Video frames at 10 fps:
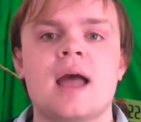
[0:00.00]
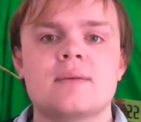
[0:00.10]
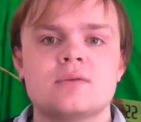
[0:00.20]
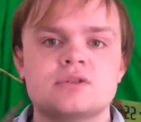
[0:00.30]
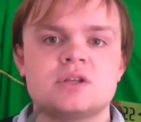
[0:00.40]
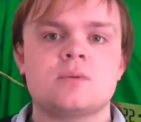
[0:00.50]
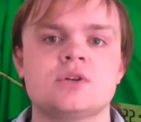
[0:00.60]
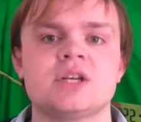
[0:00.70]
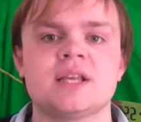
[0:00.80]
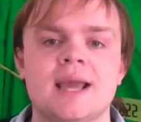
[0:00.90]
and also
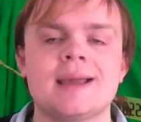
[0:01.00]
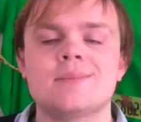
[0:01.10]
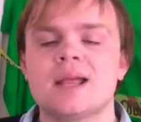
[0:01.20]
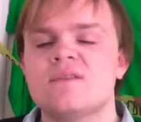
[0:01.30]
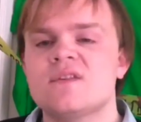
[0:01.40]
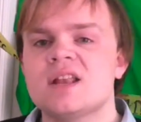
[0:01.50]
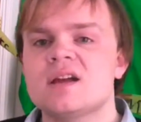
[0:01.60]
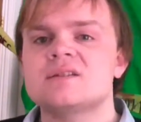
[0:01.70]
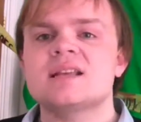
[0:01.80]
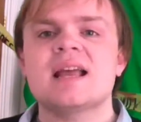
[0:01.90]
watching gameplay
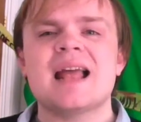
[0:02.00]
videos,